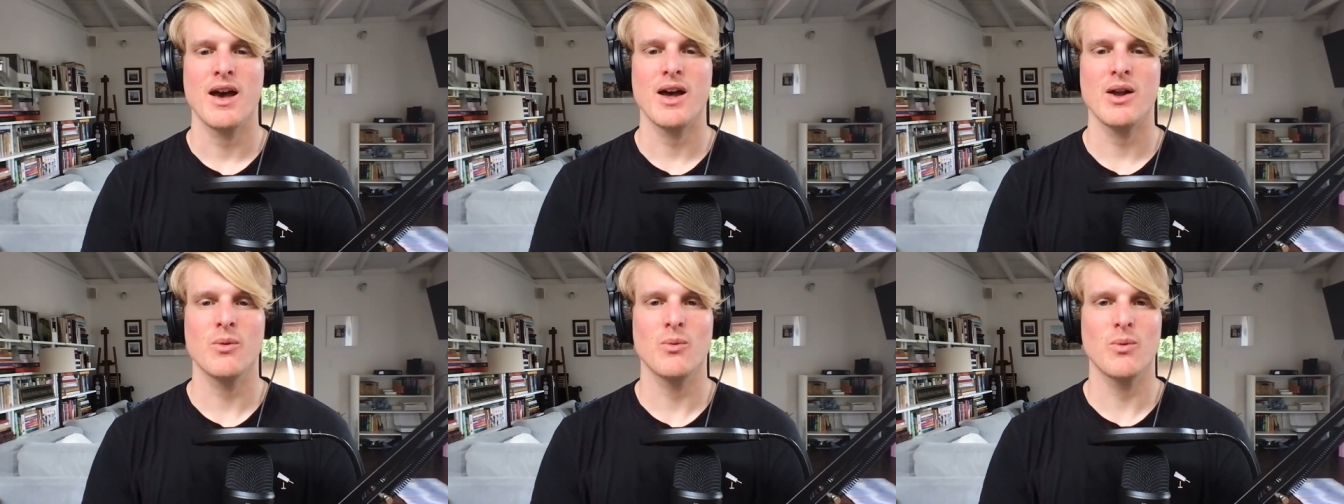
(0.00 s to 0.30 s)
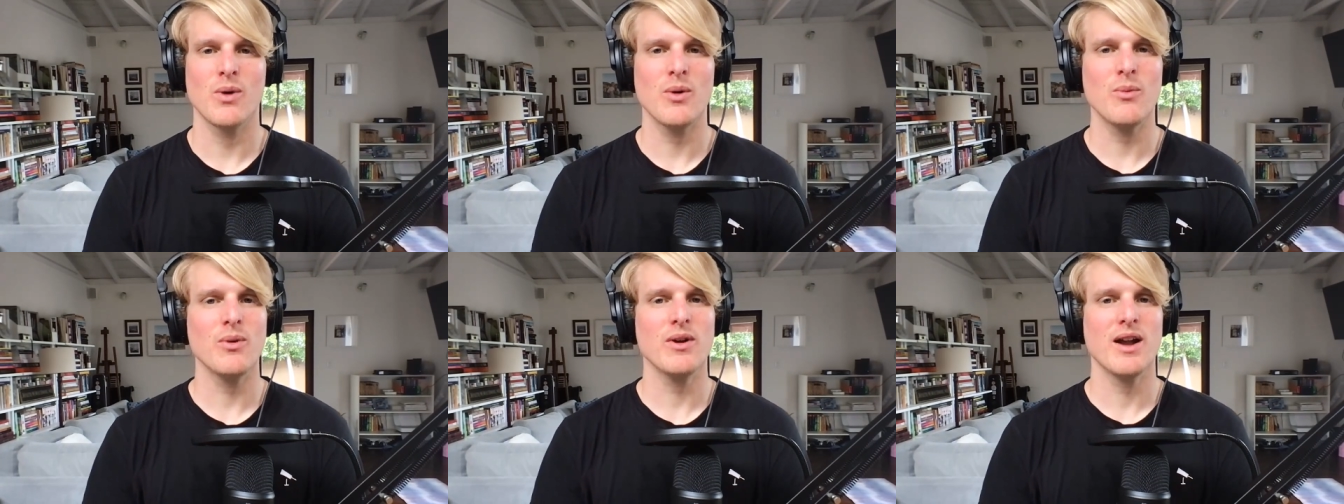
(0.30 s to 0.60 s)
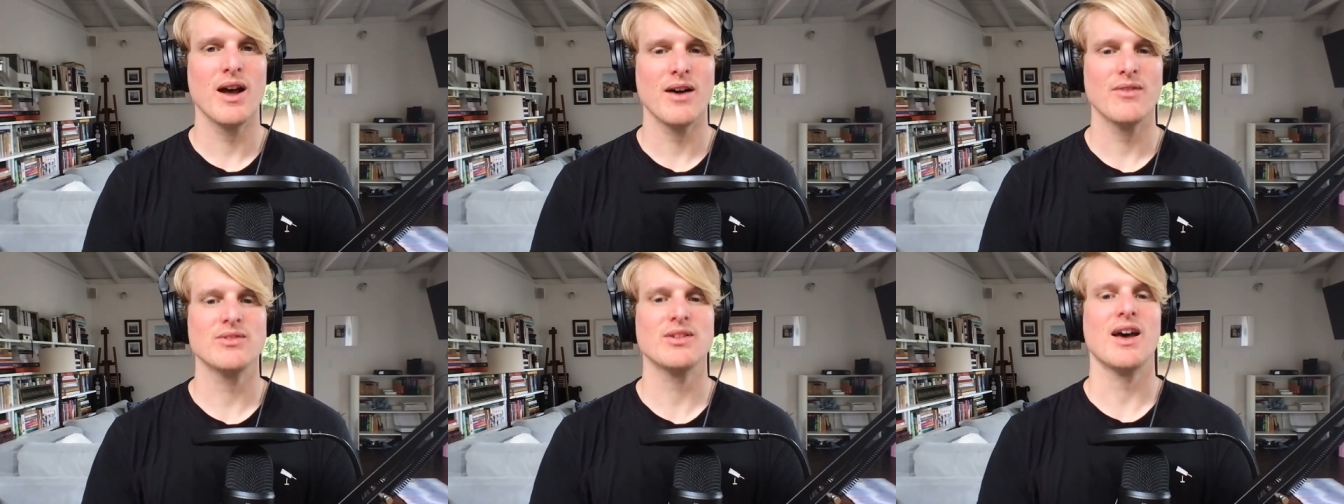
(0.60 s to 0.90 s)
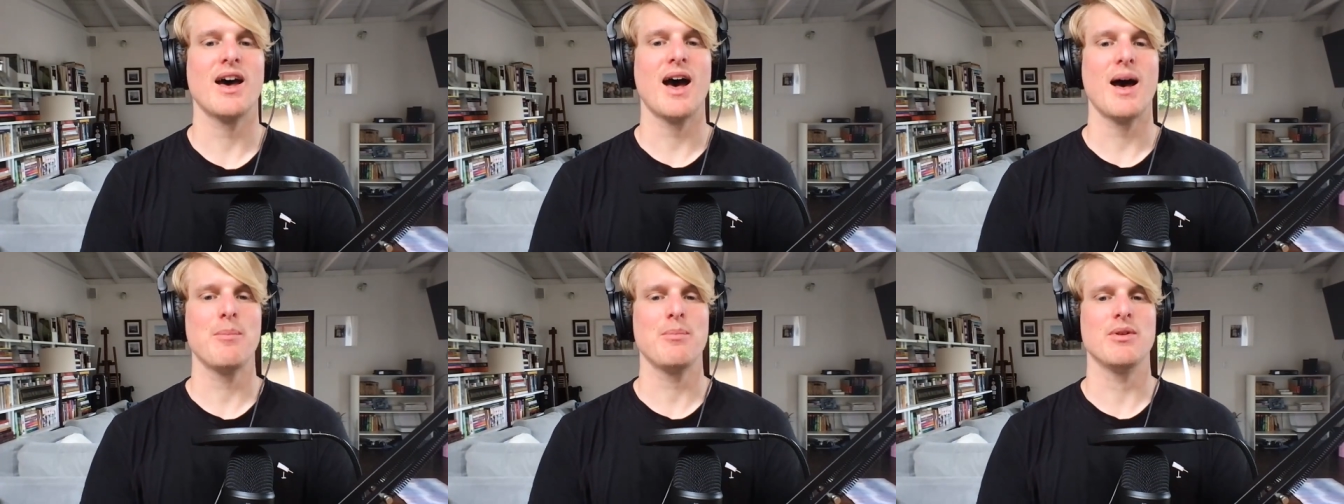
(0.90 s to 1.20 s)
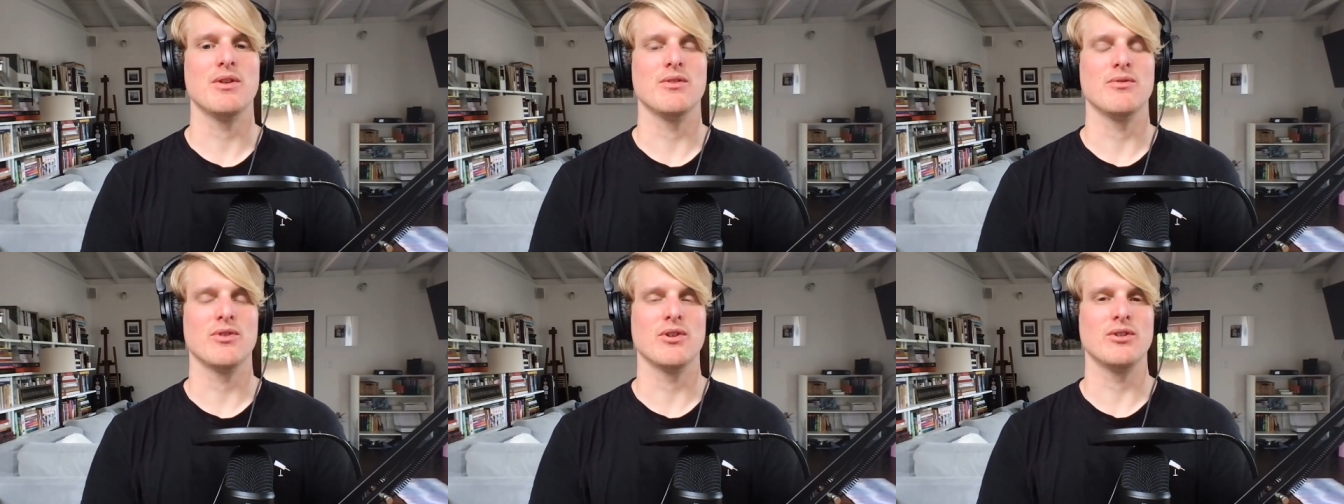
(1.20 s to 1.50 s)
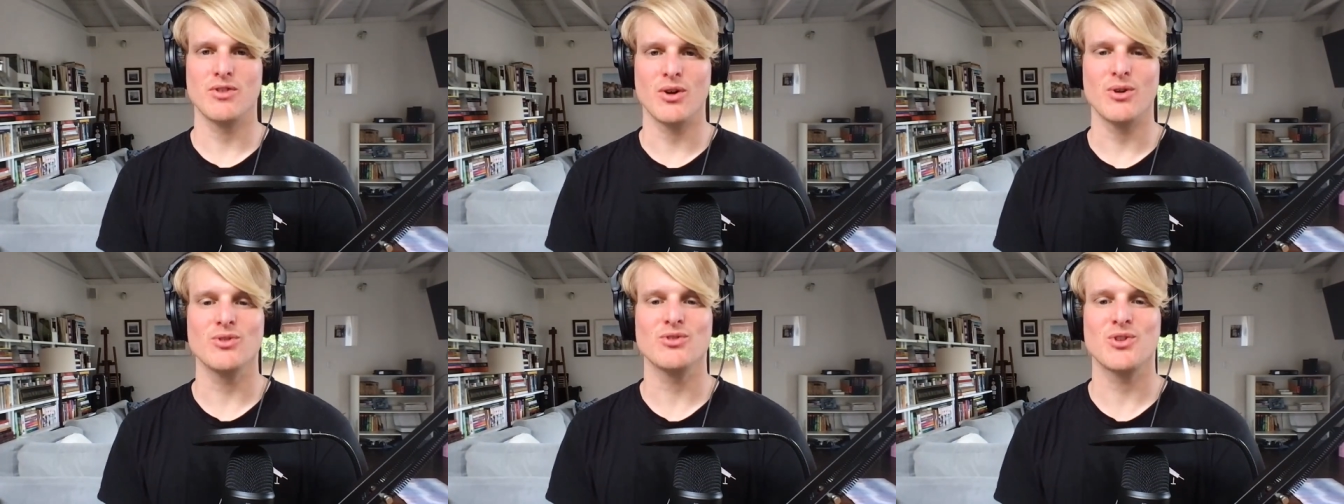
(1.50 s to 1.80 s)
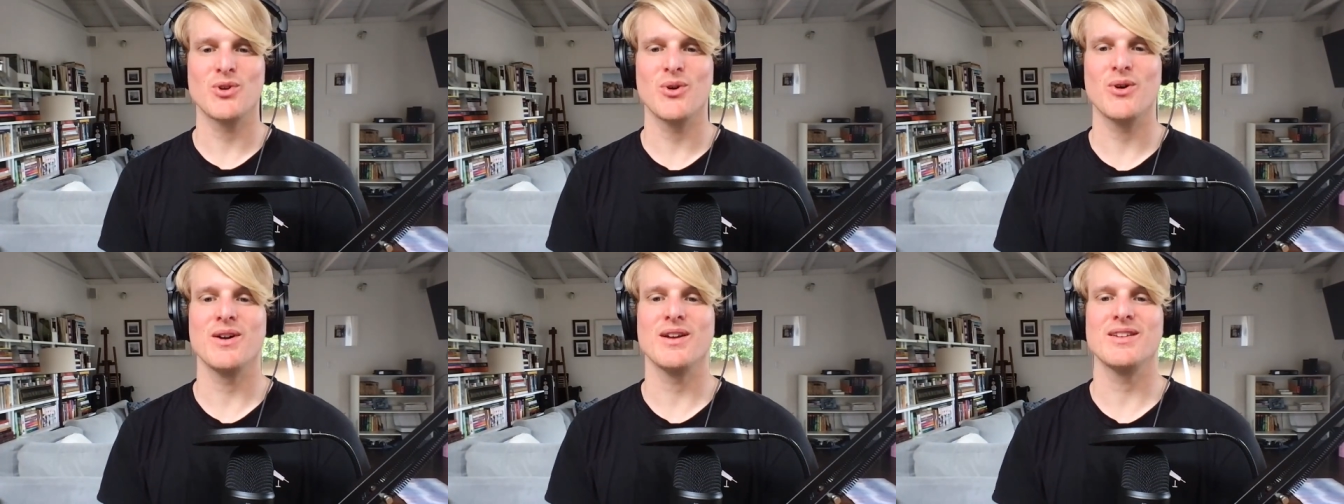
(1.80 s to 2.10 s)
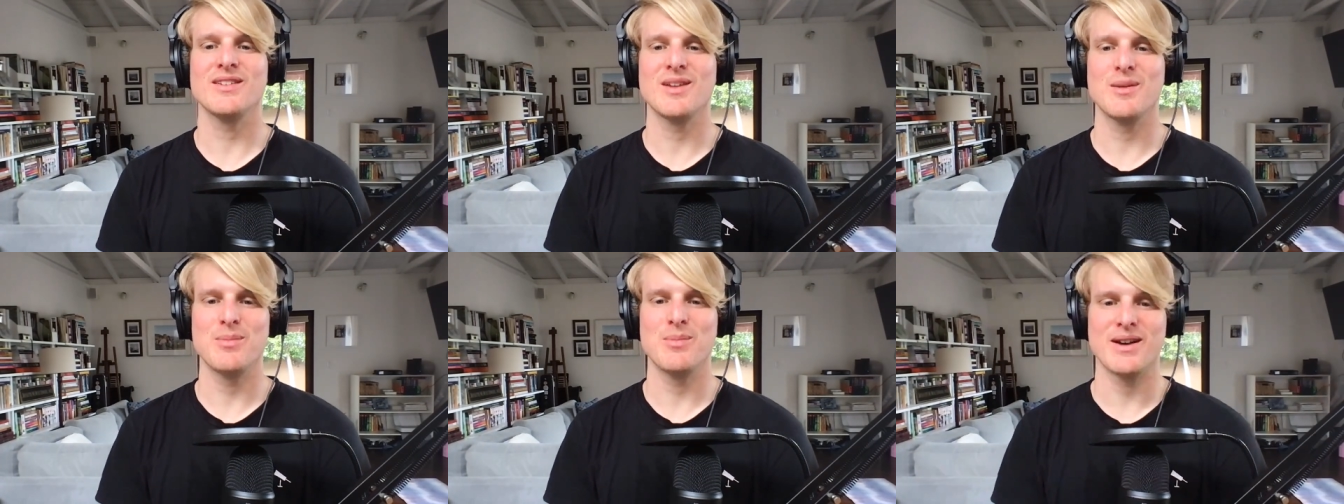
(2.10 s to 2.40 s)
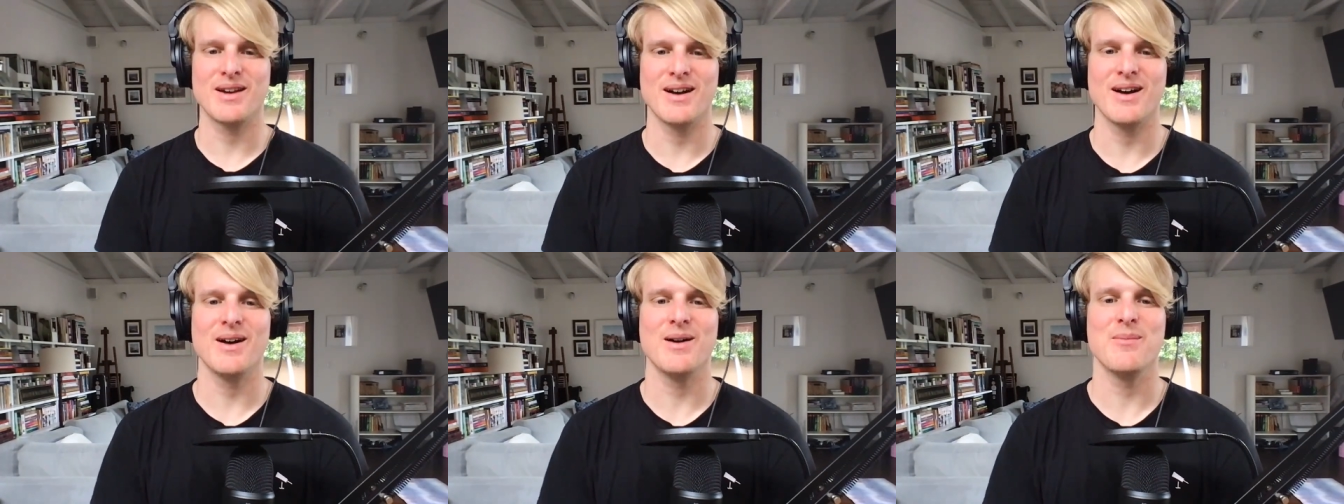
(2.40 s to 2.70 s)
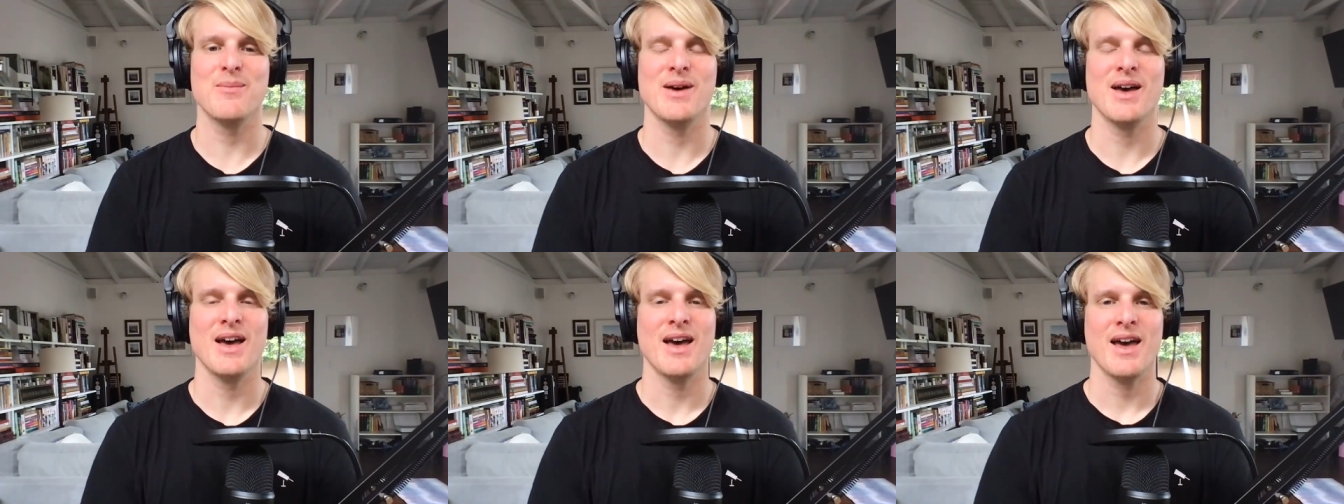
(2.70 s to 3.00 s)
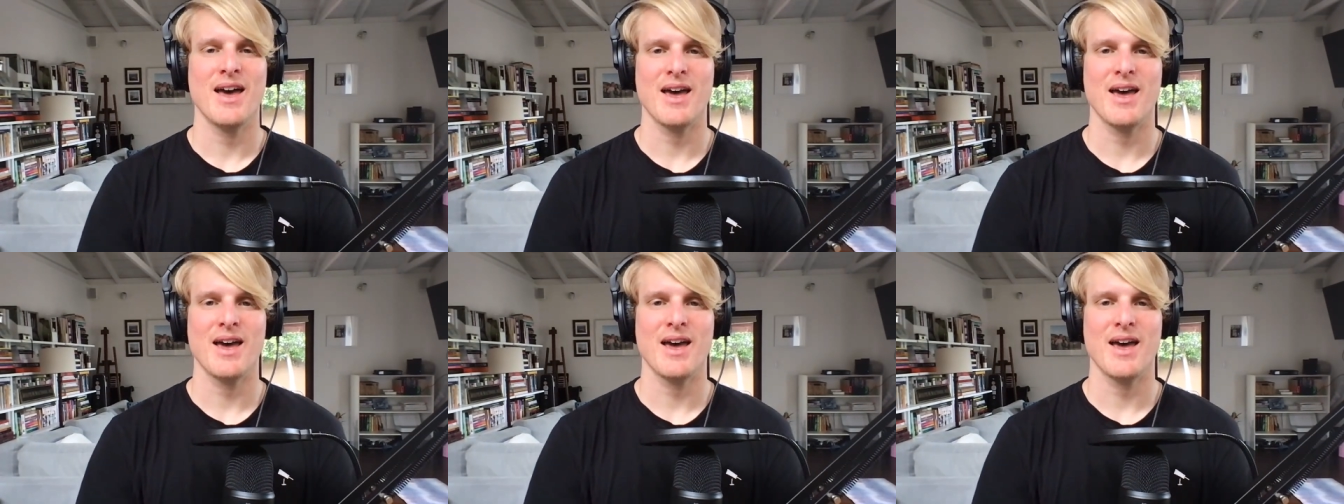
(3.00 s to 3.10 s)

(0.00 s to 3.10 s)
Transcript: And what would have to happen for Dogecoin to become